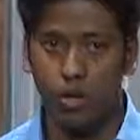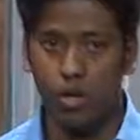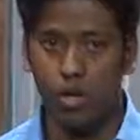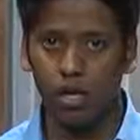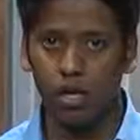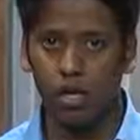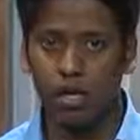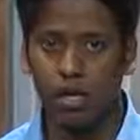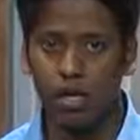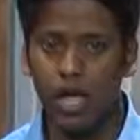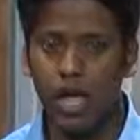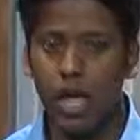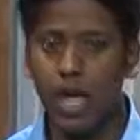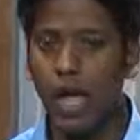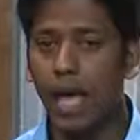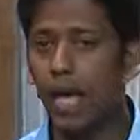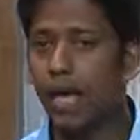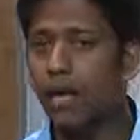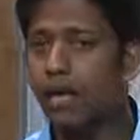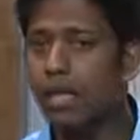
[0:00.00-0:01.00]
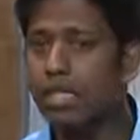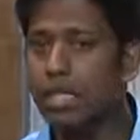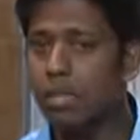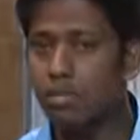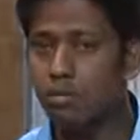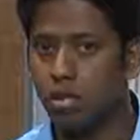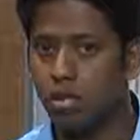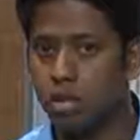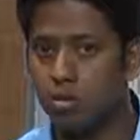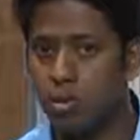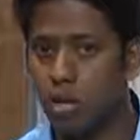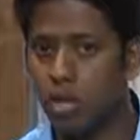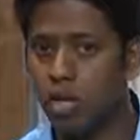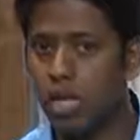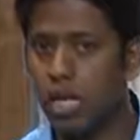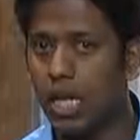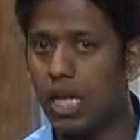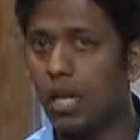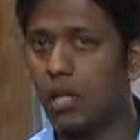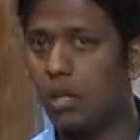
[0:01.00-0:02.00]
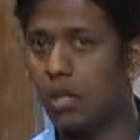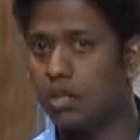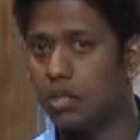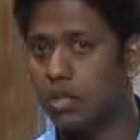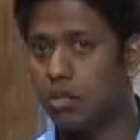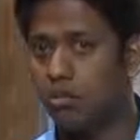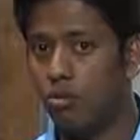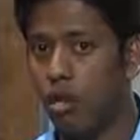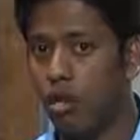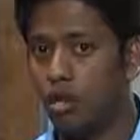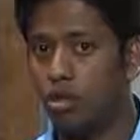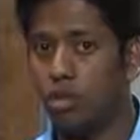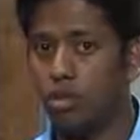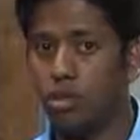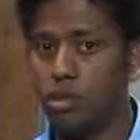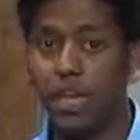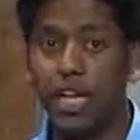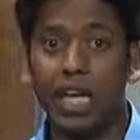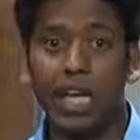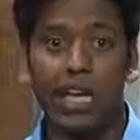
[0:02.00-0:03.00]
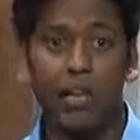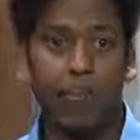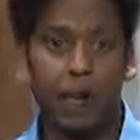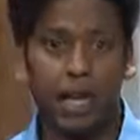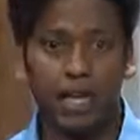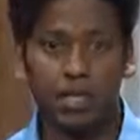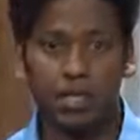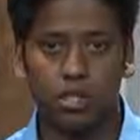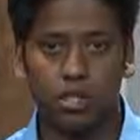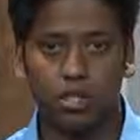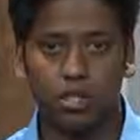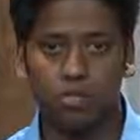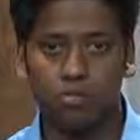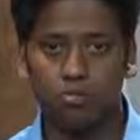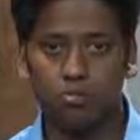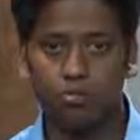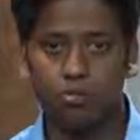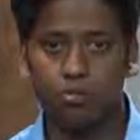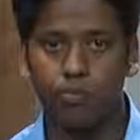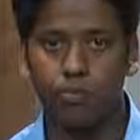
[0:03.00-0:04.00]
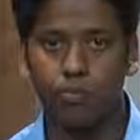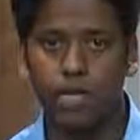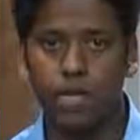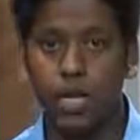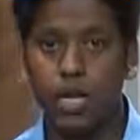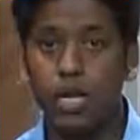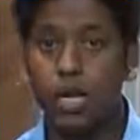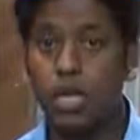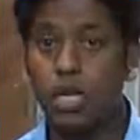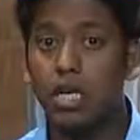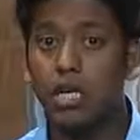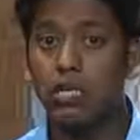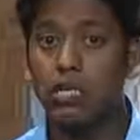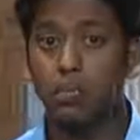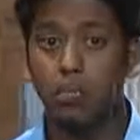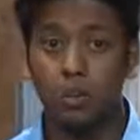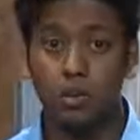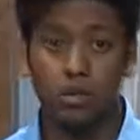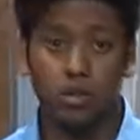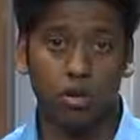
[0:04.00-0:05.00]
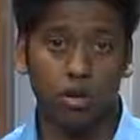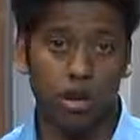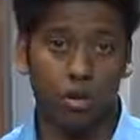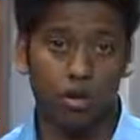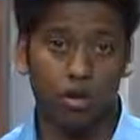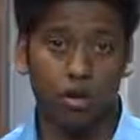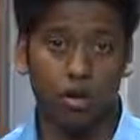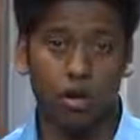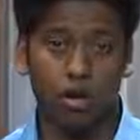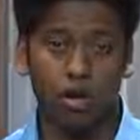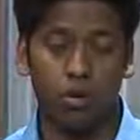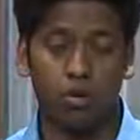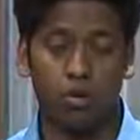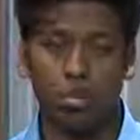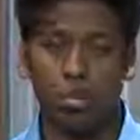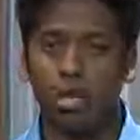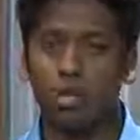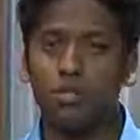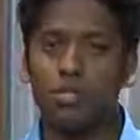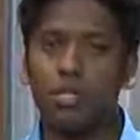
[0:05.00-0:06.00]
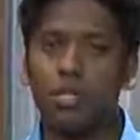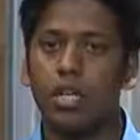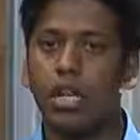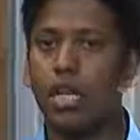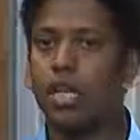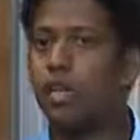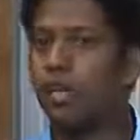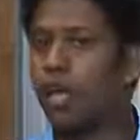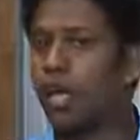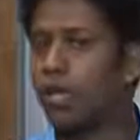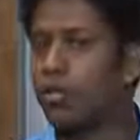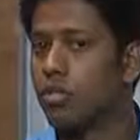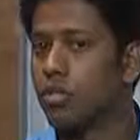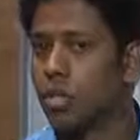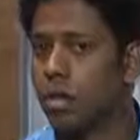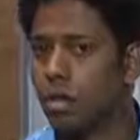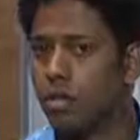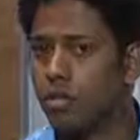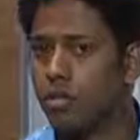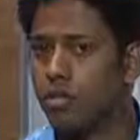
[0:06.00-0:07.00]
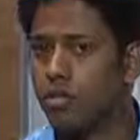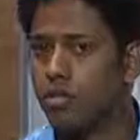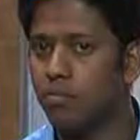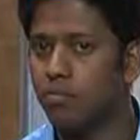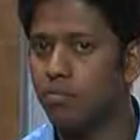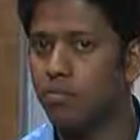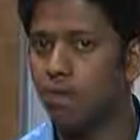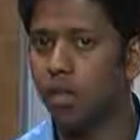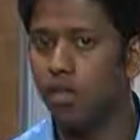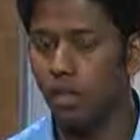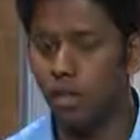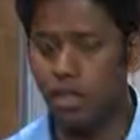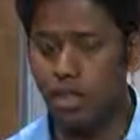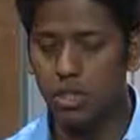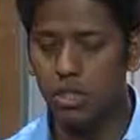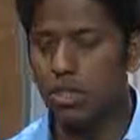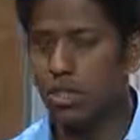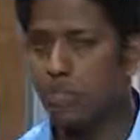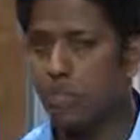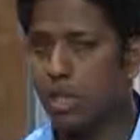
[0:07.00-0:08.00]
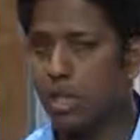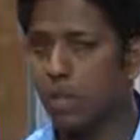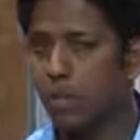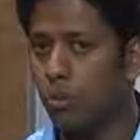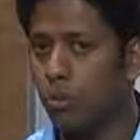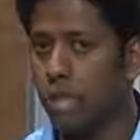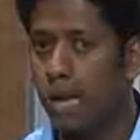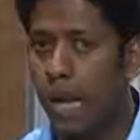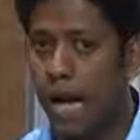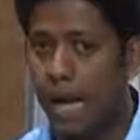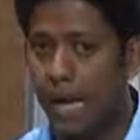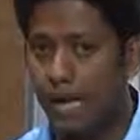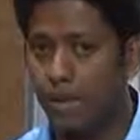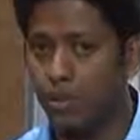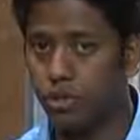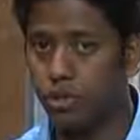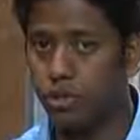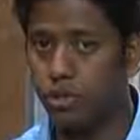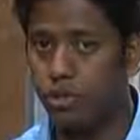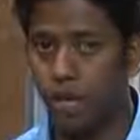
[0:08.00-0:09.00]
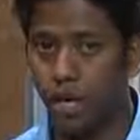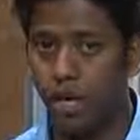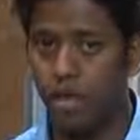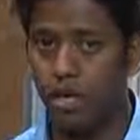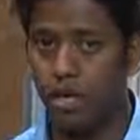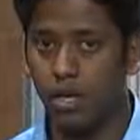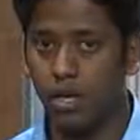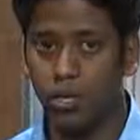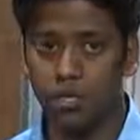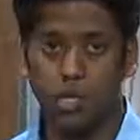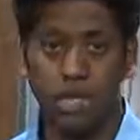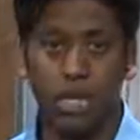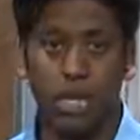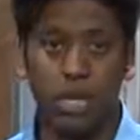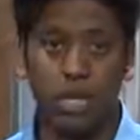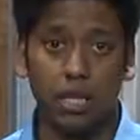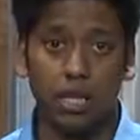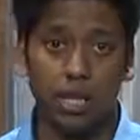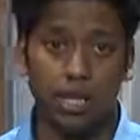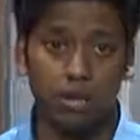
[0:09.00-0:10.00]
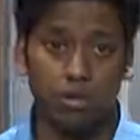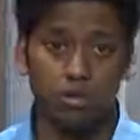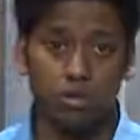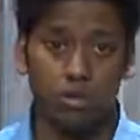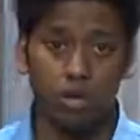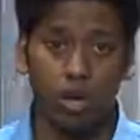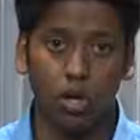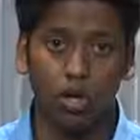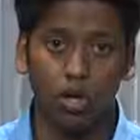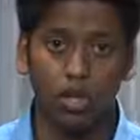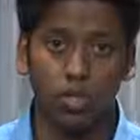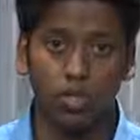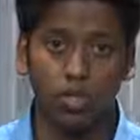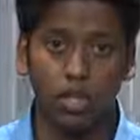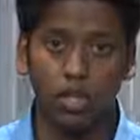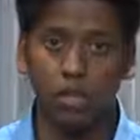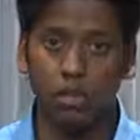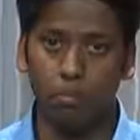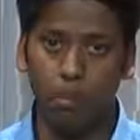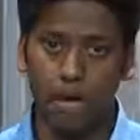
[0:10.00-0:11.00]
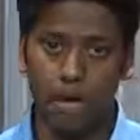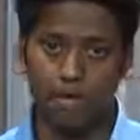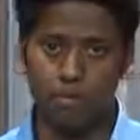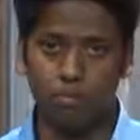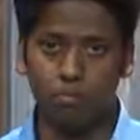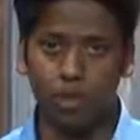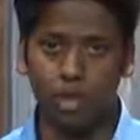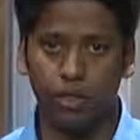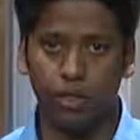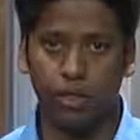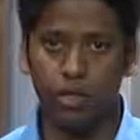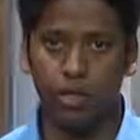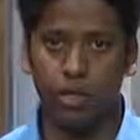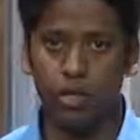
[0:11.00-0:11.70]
earn and its corresponding direction and magnitude. Suppose our MRR was $180,000. This doesn't mean that we actually made $180,000 in the past month.